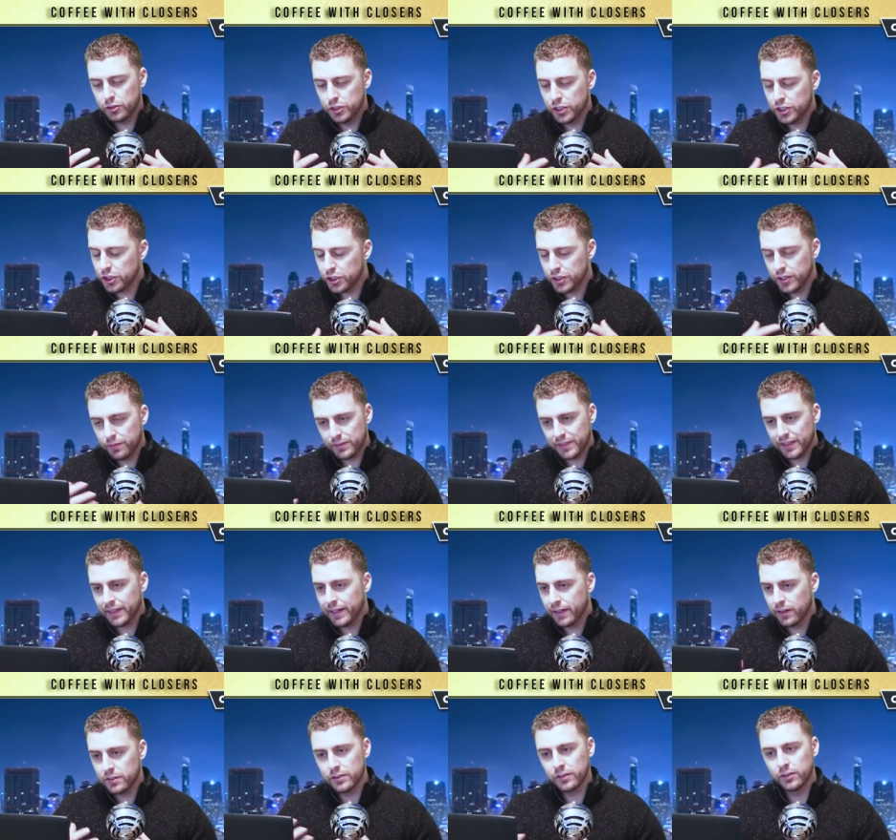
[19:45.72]
just
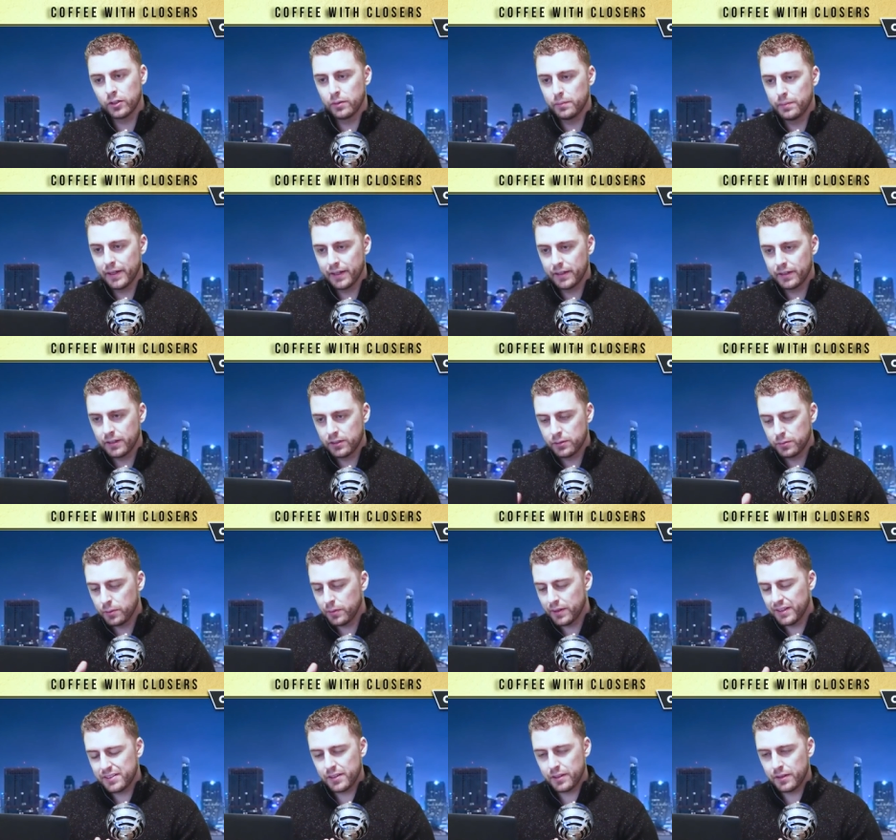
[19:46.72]
shifting gears a little bit,
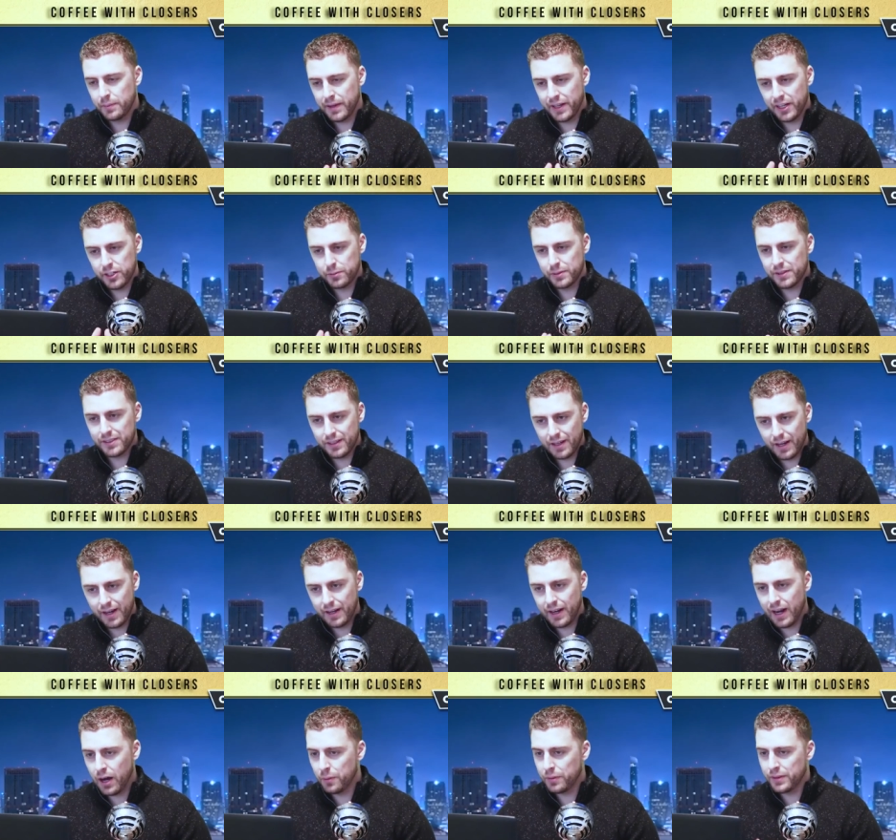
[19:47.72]
because we went to the
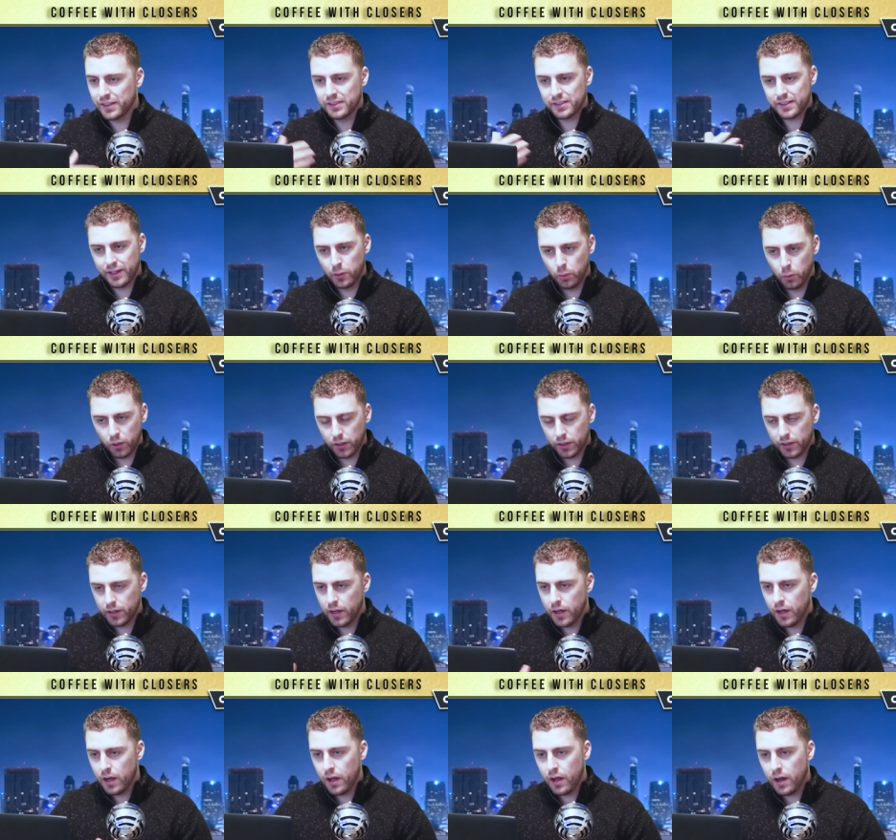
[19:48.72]
management side, how things kind
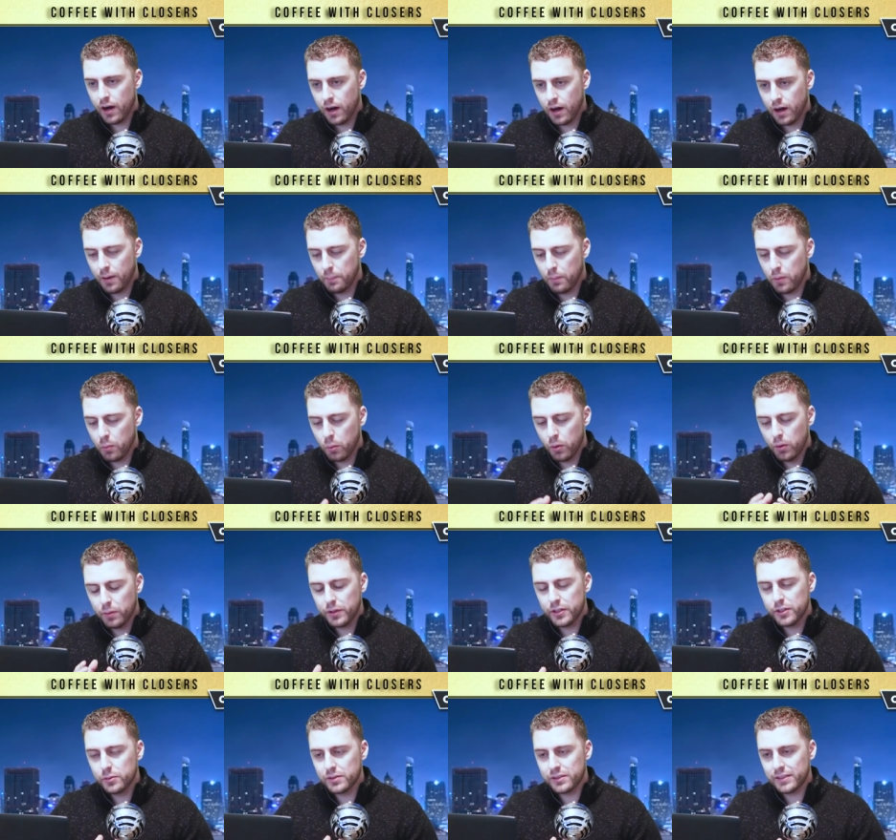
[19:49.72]
of work.
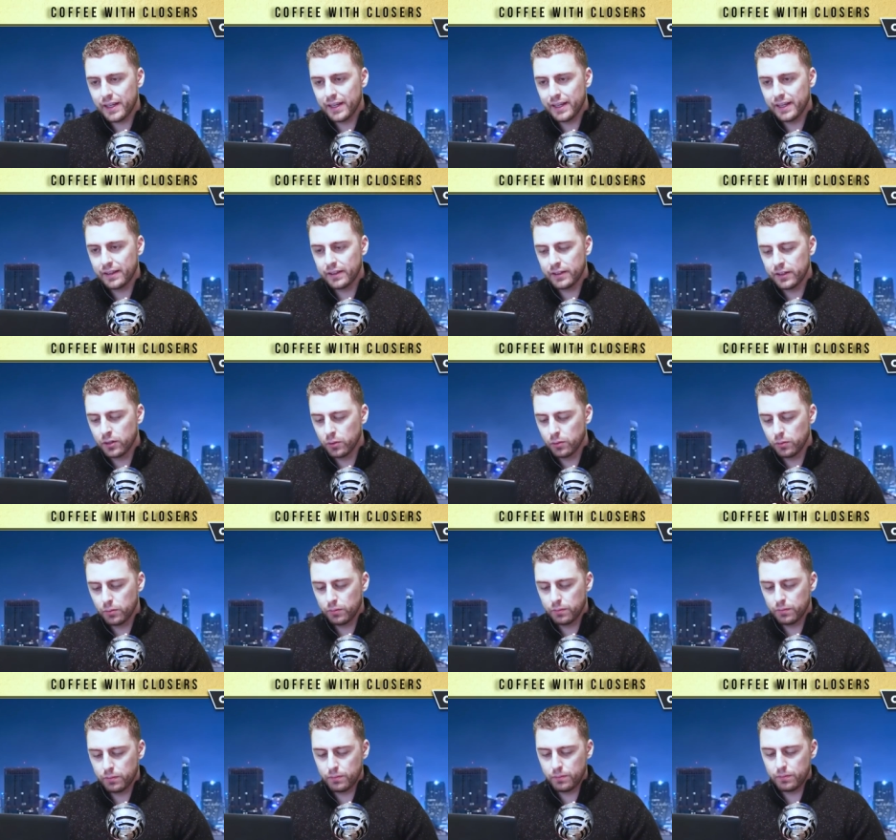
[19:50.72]
What would you say,
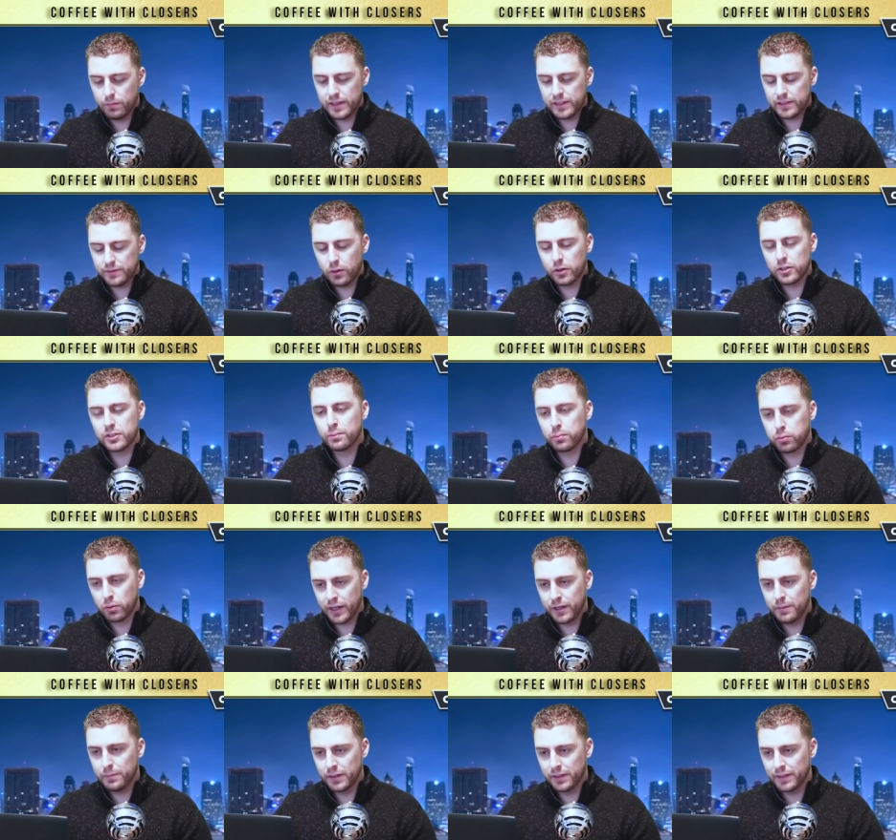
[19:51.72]
you know, as far
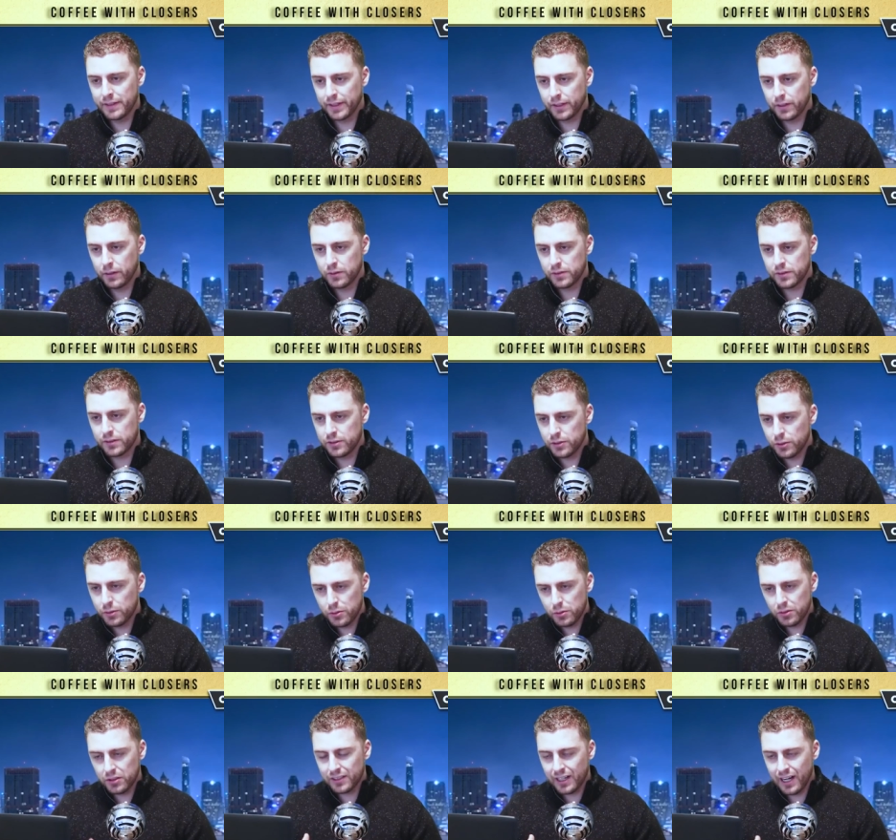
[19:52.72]
as brand building
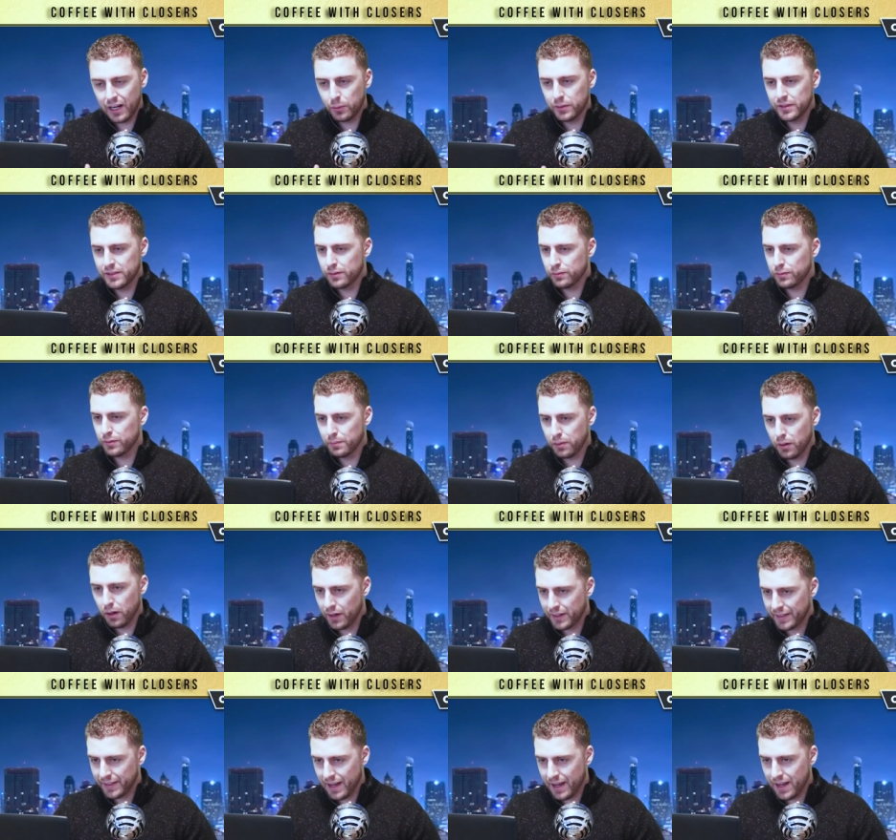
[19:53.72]
goes, because you do a lot with
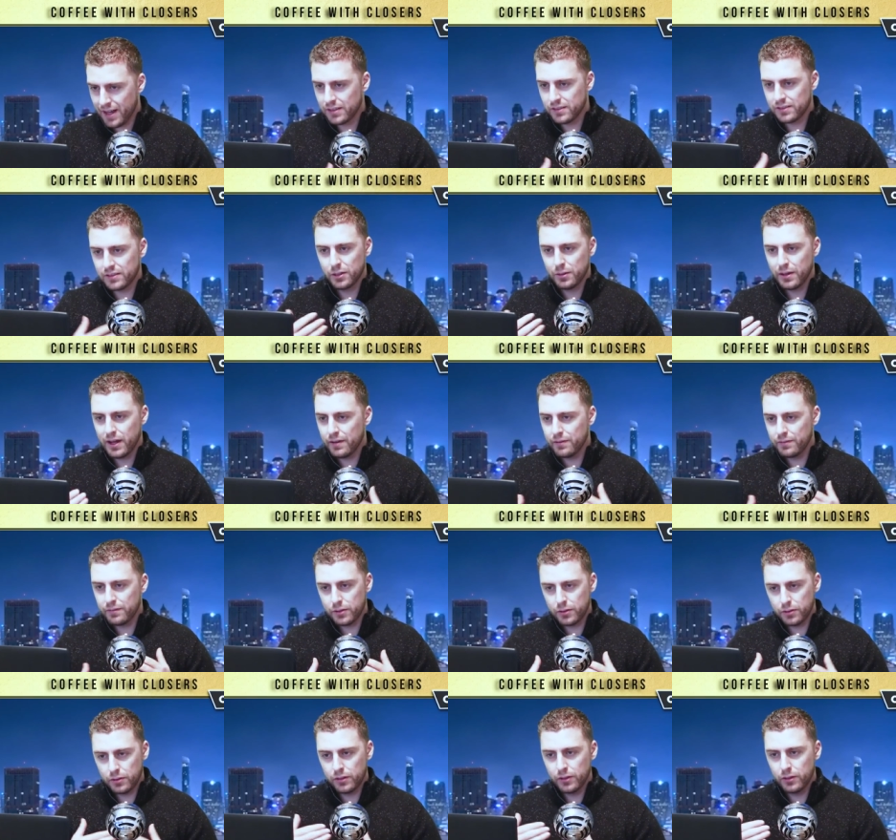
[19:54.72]
different podcasts and
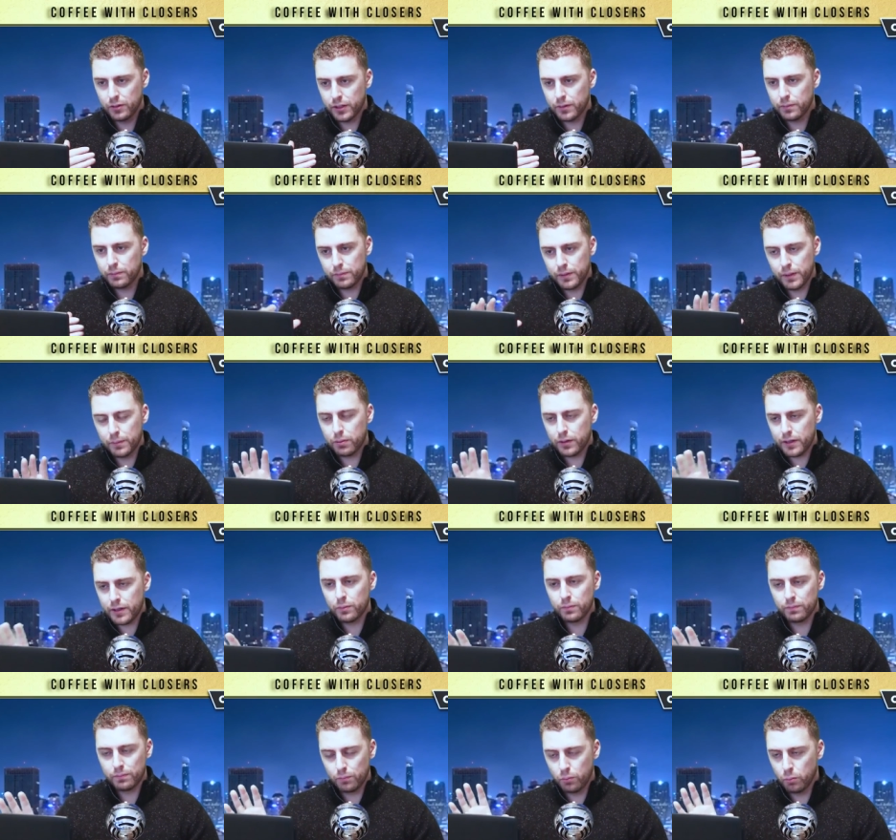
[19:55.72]
you have, you know, you're
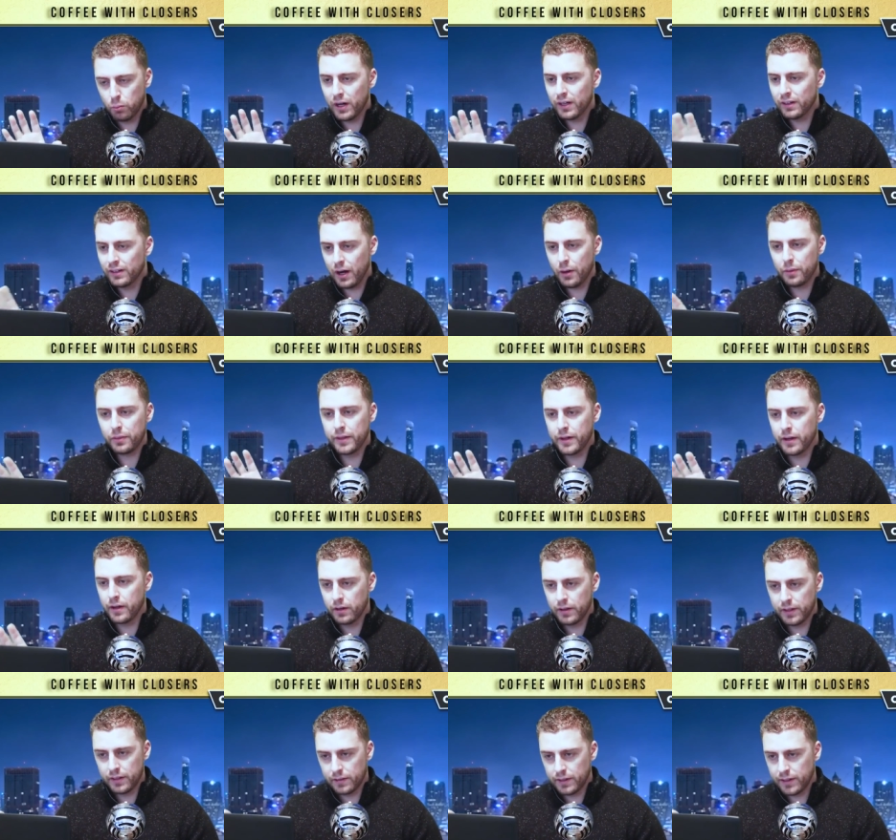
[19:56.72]
pretty well
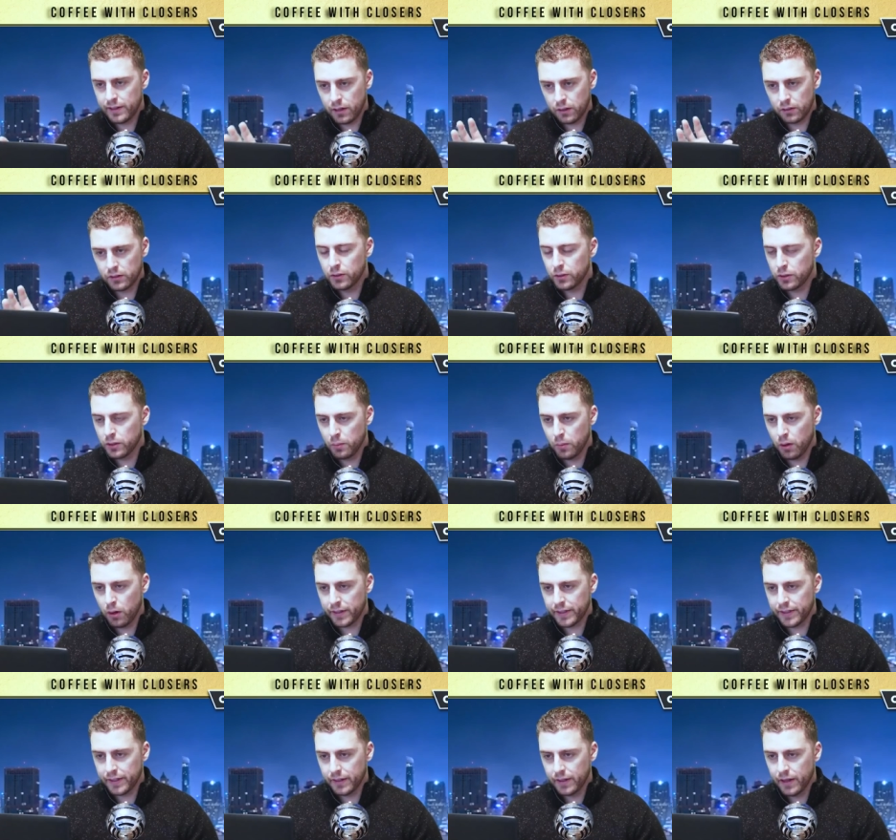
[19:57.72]
out there in our
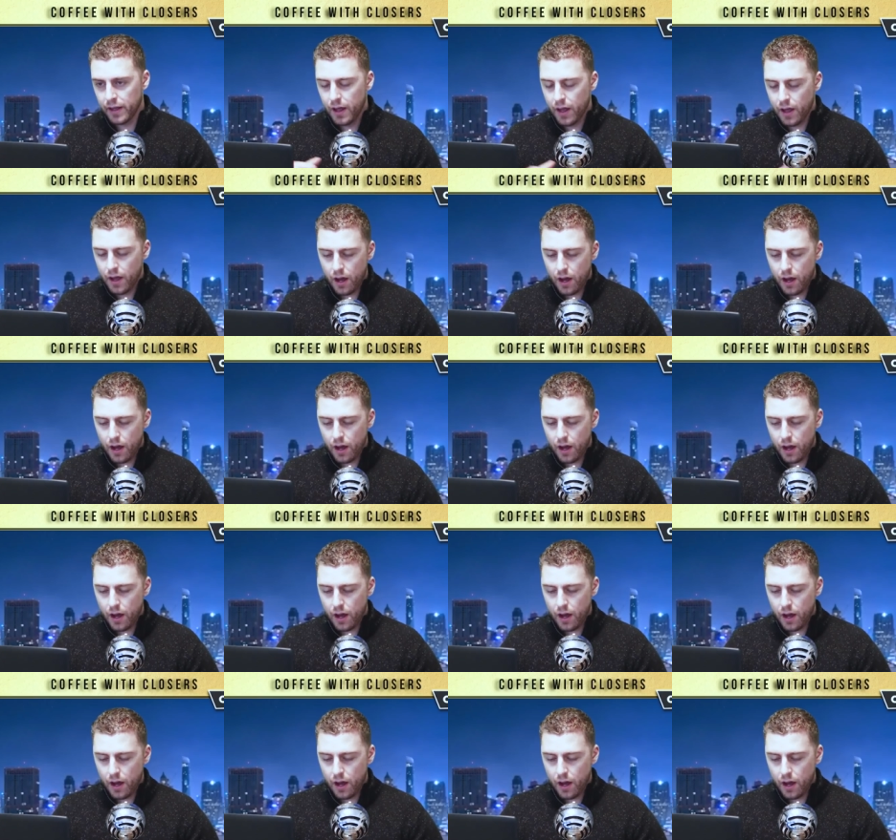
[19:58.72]
local market.